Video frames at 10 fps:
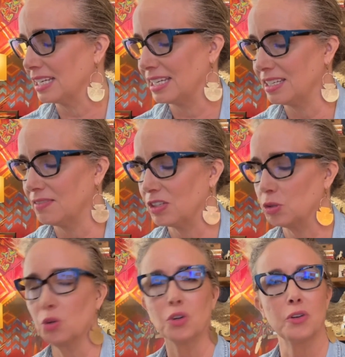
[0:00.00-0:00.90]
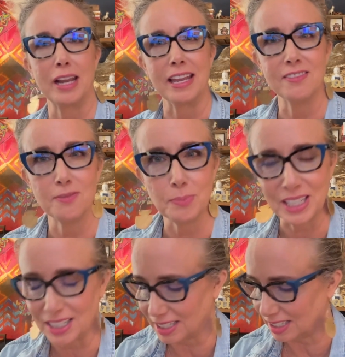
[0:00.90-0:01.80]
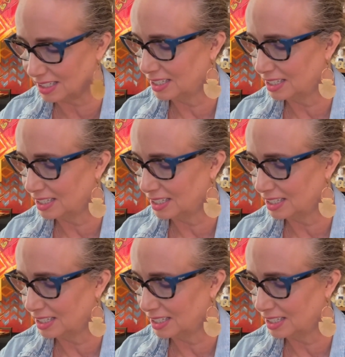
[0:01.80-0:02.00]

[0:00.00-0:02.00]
and individual creative being,